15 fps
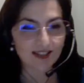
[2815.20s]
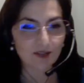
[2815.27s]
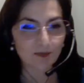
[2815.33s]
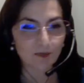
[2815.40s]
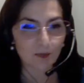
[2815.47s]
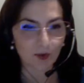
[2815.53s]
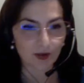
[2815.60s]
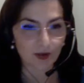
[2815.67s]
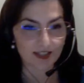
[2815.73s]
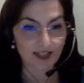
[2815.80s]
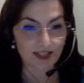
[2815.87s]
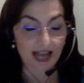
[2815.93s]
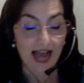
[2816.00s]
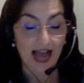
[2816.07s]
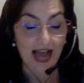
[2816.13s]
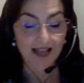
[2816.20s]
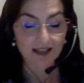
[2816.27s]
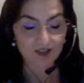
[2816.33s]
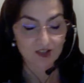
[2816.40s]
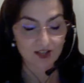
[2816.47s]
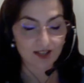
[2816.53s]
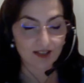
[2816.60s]
the point. I
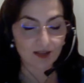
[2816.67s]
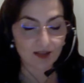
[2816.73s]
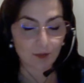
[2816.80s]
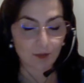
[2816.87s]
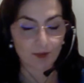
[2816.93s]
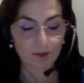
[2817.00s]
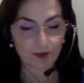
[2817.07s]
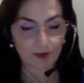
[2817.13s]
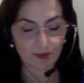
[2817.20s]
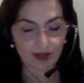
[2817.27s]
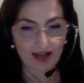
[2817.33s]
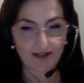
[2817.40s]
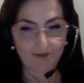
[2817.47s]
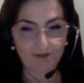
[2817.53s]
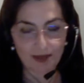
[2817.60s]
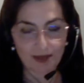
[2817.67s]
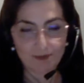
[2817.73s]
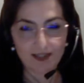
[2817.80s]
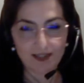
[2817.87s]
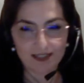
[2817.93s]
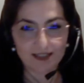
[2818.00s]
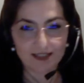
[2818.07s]
understand the point, but maybe
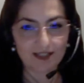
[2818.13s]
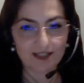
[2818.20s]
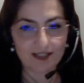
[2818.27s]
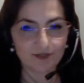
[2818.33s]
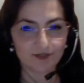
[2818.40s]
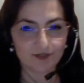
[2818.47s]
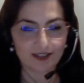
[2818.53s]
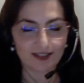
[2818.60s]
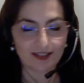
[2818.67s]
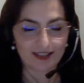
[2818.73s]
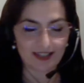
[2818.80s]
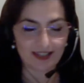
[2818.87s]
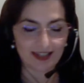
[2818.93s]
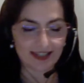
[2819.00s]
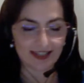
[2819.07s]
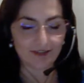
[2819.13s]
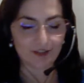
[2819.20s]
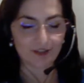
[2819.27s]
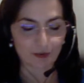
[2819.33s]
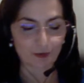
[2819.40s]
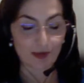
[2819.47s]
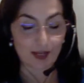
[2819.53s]
I didn't give enough
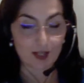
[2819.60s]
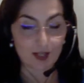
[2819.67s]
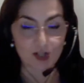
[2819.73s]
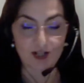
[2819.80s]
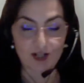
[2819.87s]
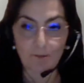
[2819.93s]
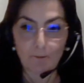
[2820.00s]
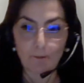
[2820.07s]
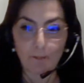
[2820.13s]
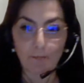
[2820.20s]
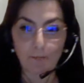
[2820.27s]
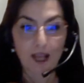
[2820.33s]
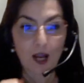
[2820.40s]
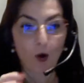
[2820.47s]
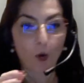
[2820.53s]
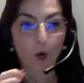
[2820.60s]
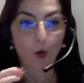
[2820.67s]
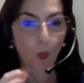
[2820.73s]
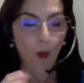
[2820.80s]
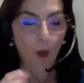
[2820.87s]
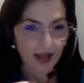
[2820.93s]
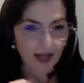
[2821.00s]
information.
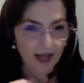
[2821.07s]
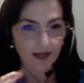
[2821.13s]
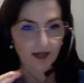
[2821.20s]
When